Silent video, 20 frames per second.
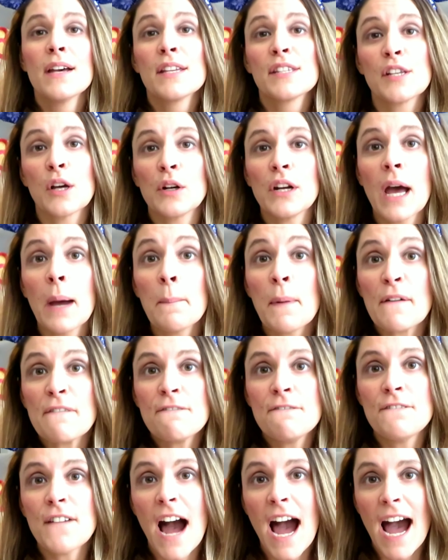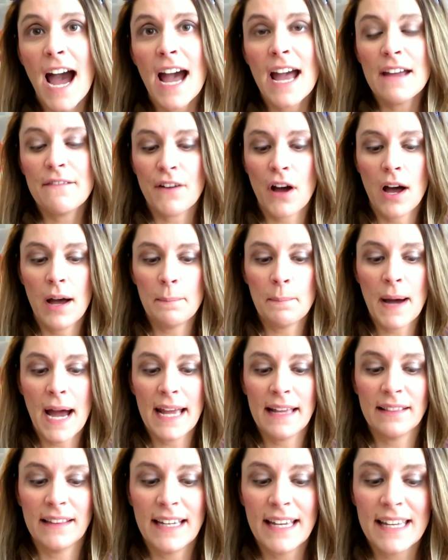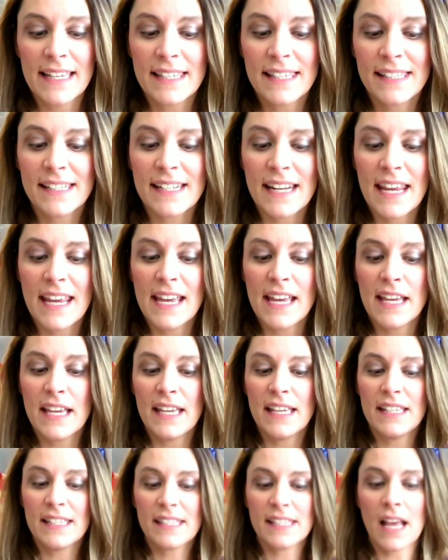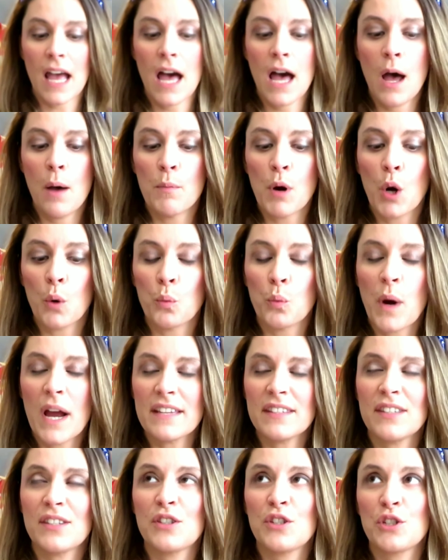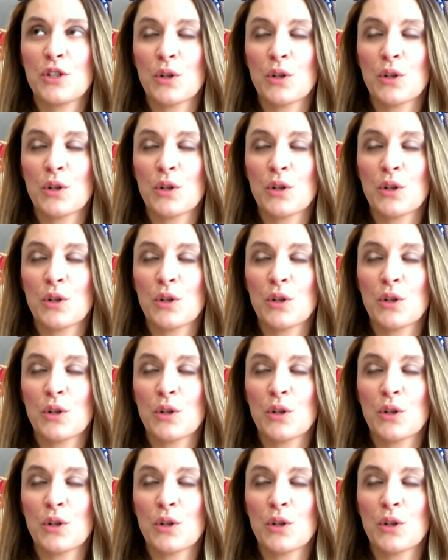So number 5 on my list is Asaurus,